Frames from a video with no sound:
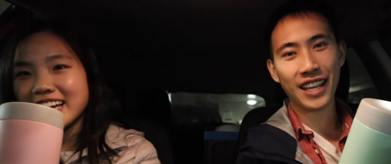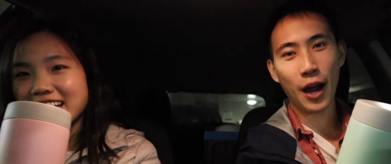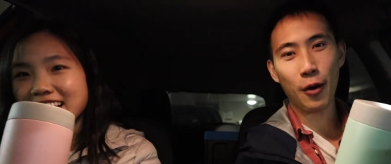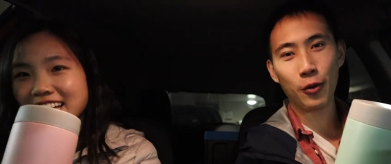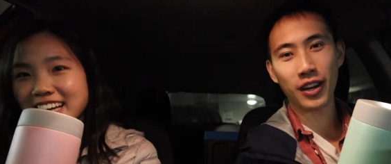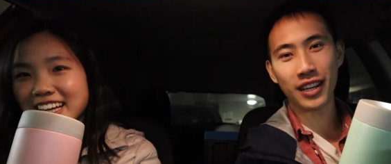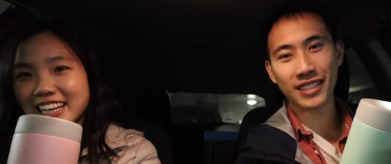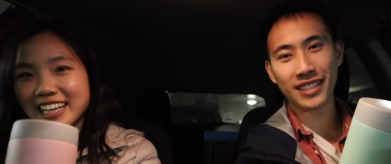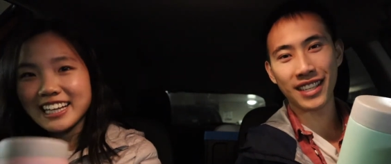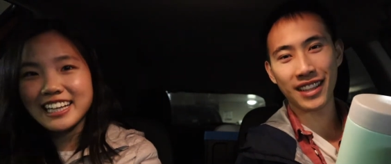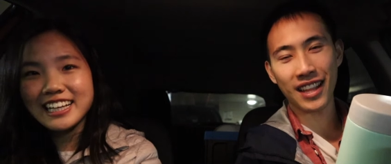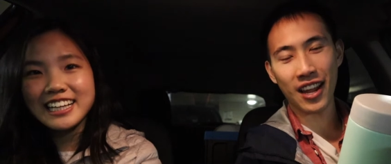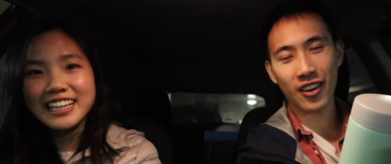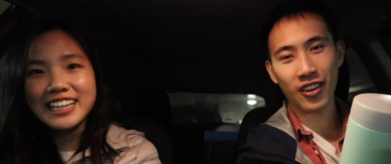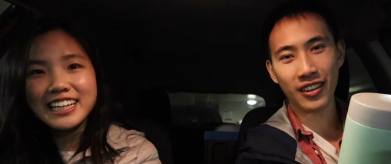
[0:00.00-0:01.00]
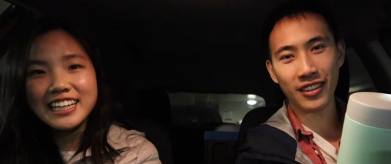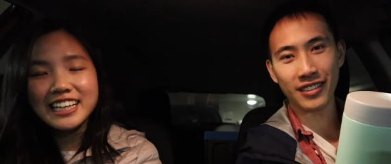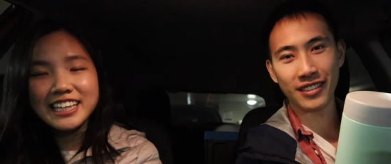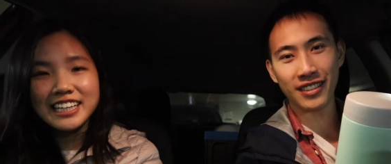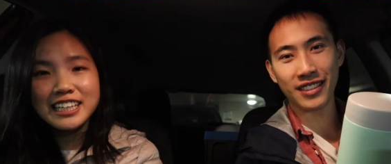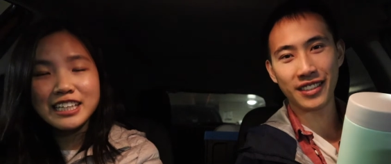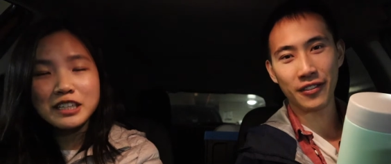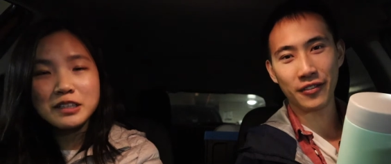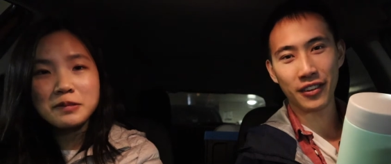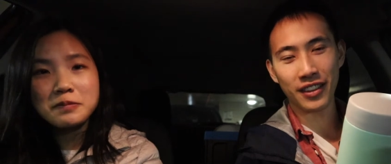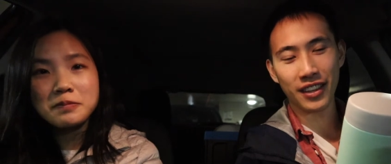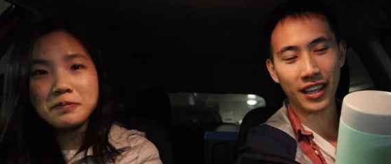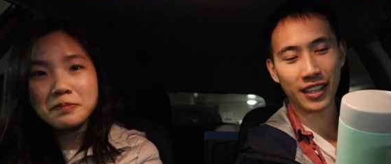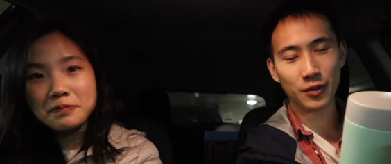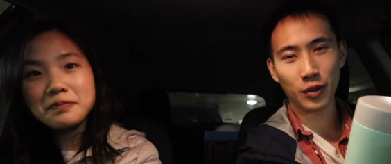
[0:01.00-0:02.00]
Speaker 1: yeah, we're gonna stick that on
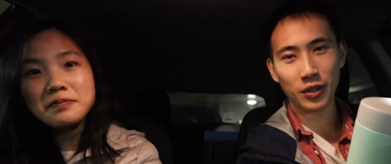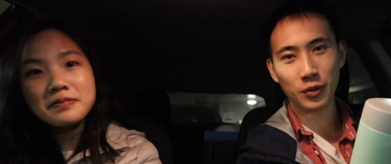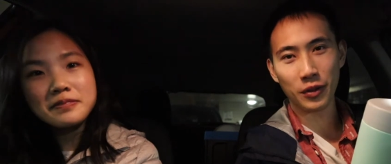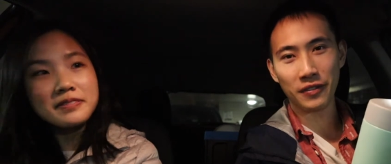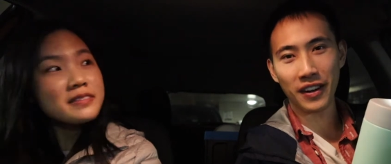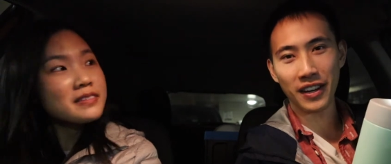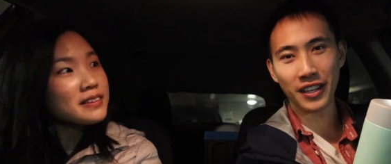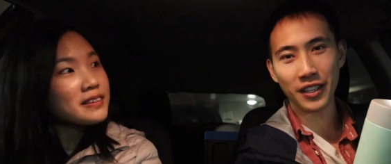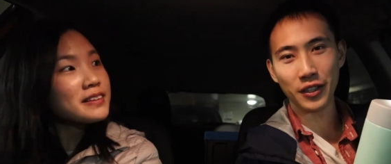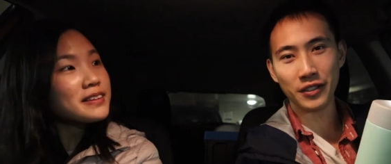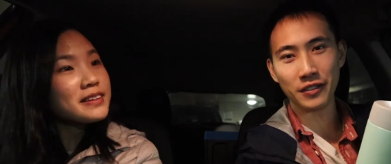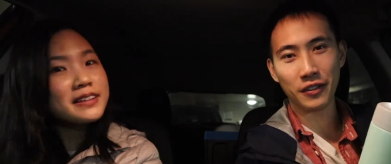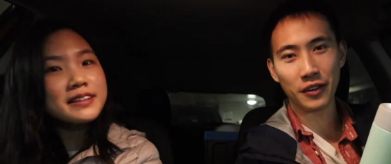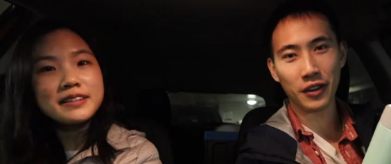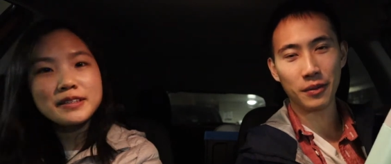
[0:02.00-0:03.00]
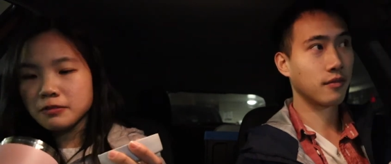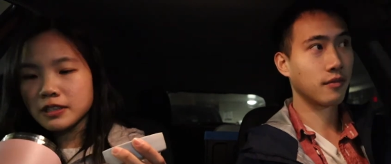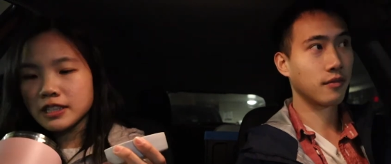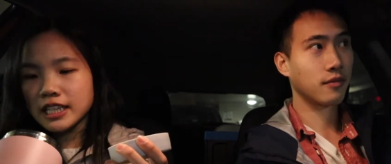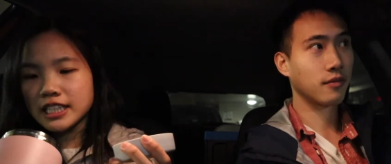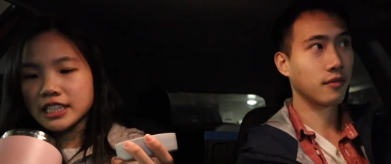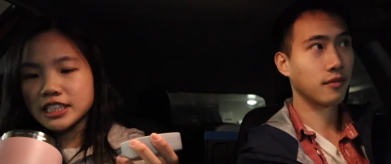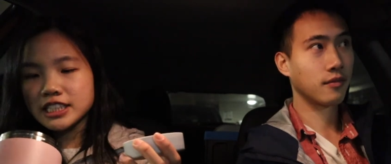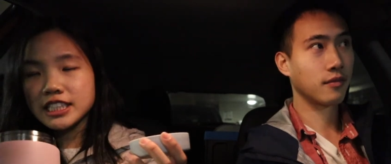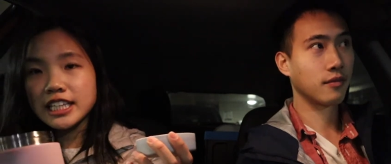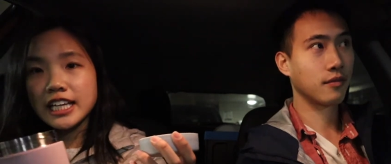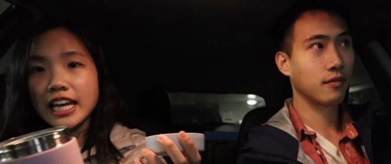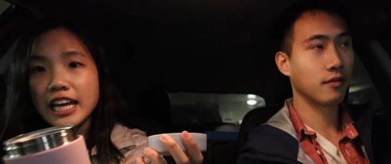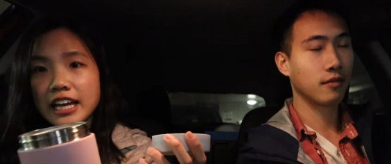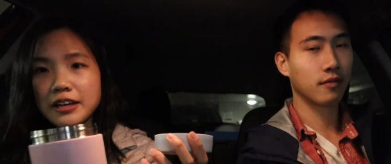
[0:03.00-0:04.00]
different things once we find a use for it. For
Speaker 2: lunch
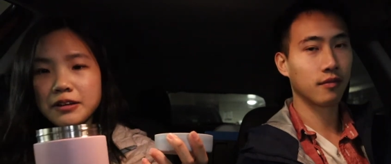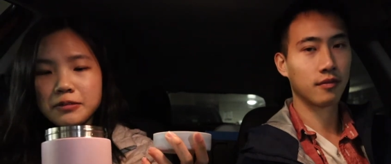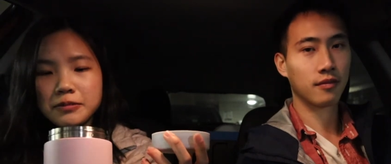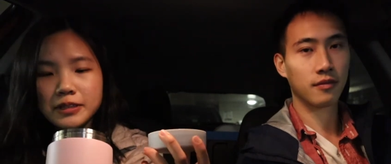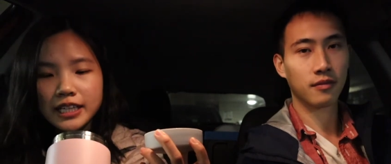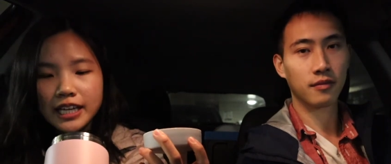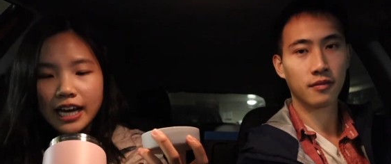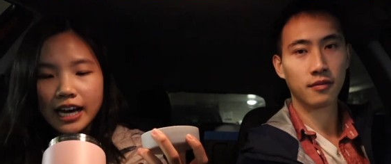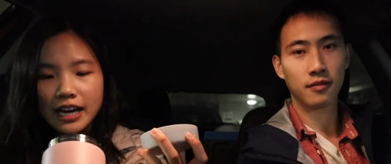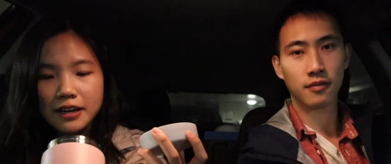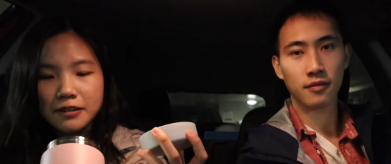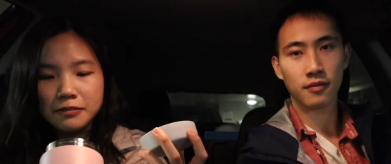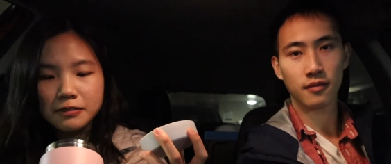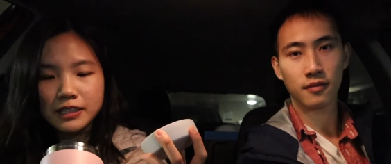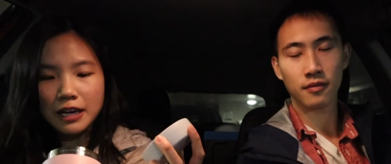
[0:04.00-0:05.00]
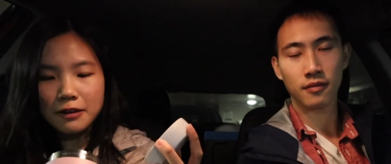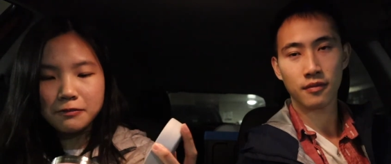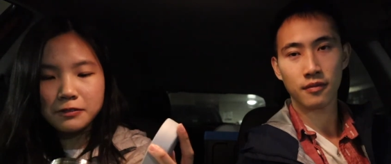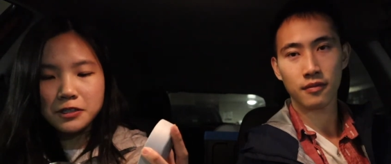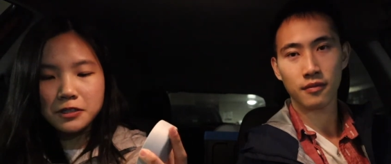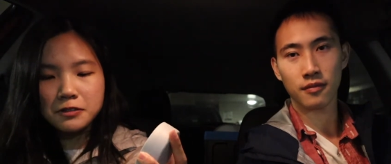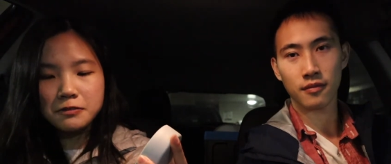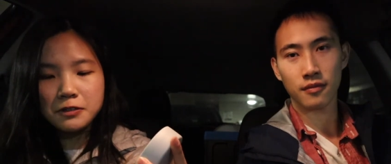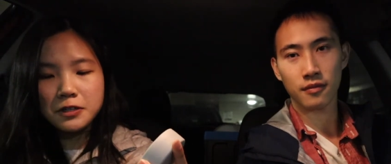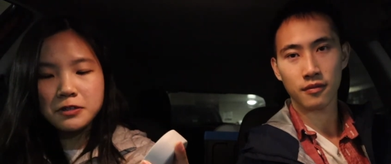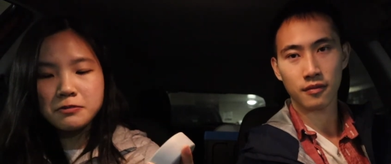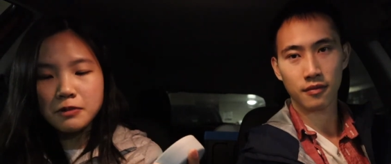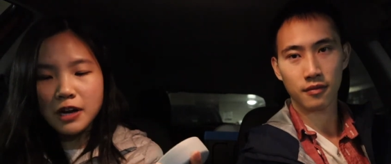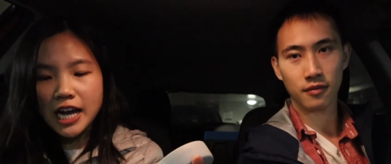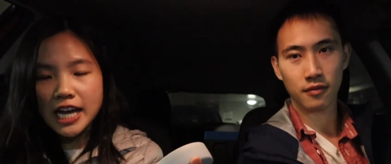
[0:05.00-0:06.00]
today, we have
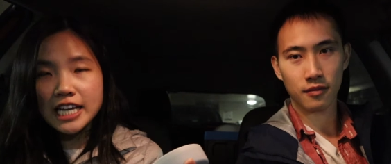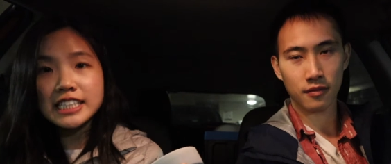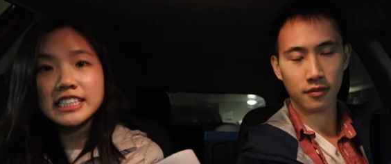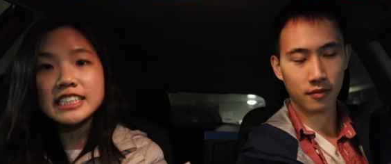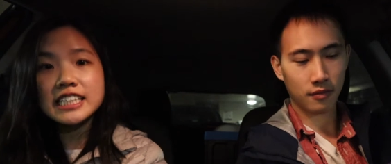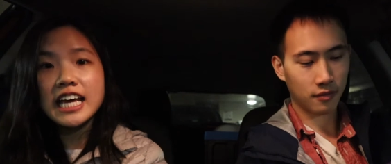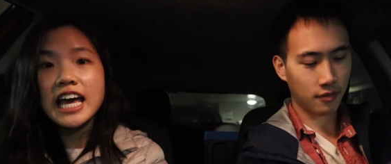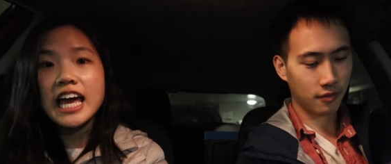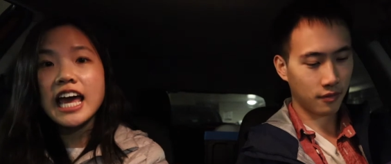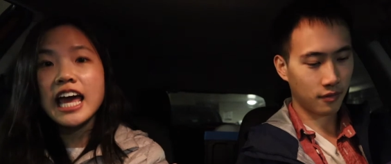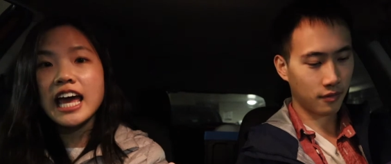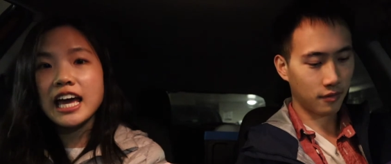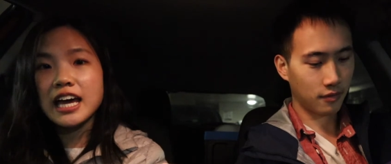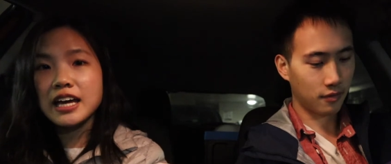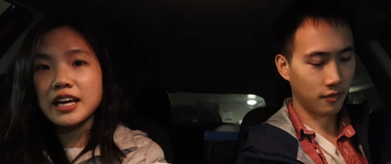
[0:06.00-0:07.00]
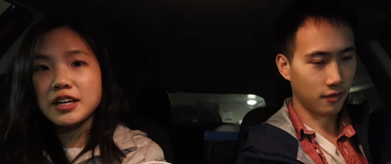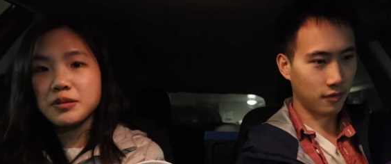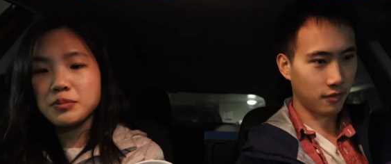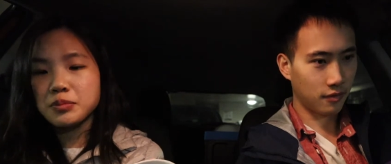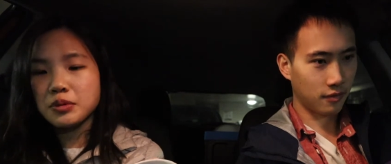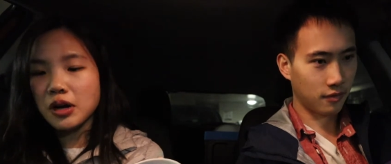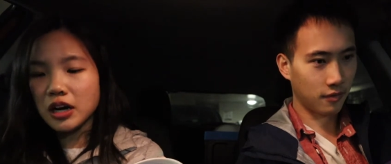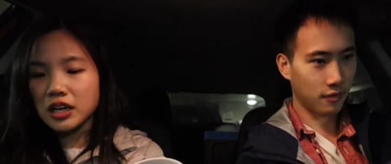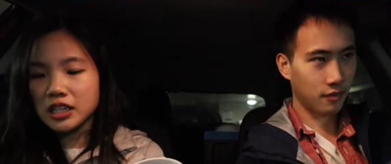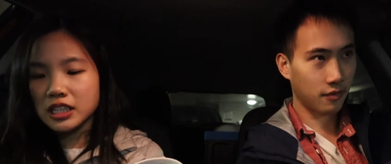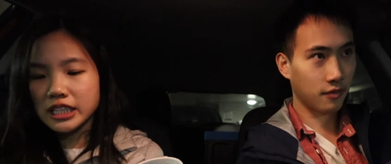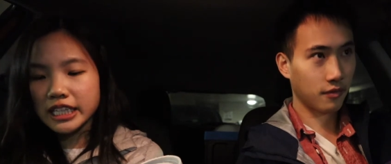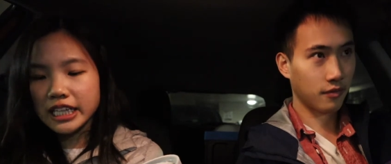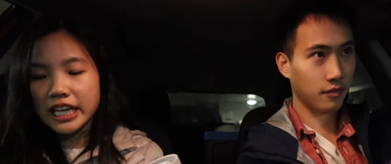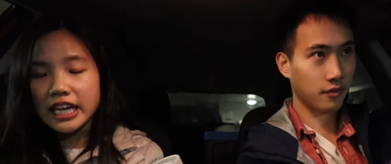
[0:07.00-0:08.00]
leftover rice and
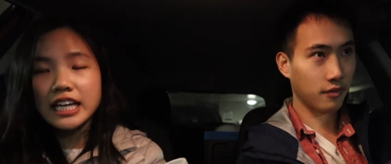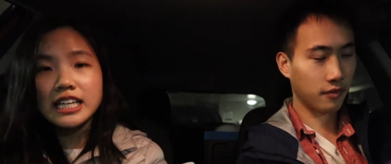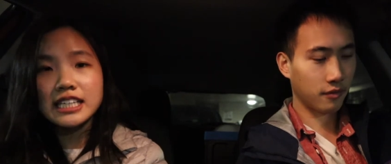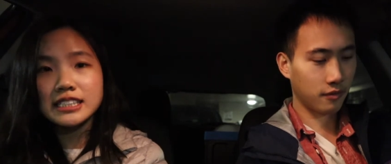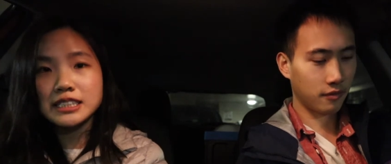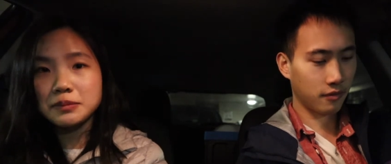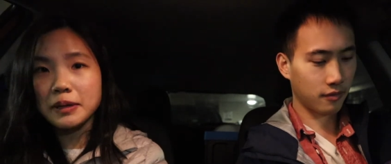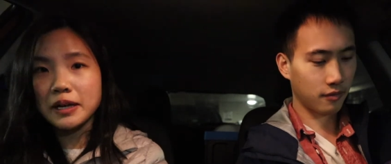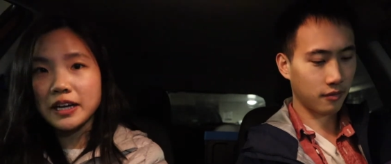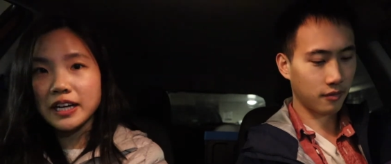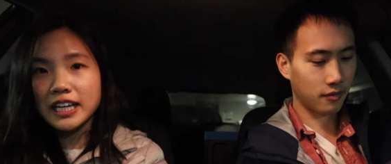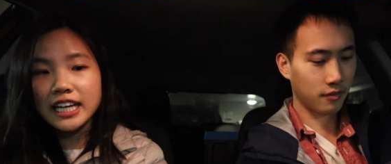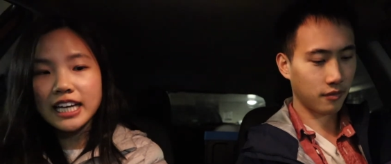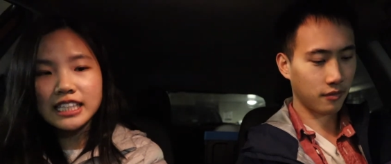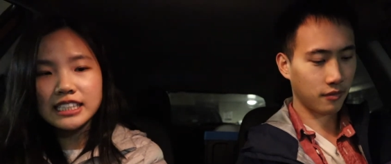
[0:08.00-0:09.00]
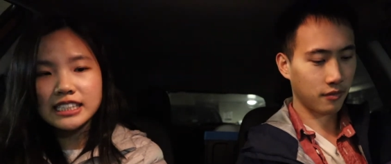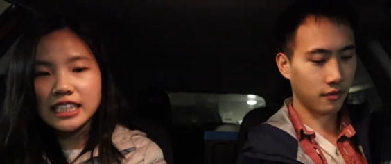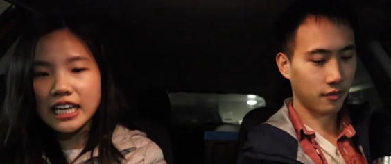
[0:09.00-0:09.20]
broccoli and asparagus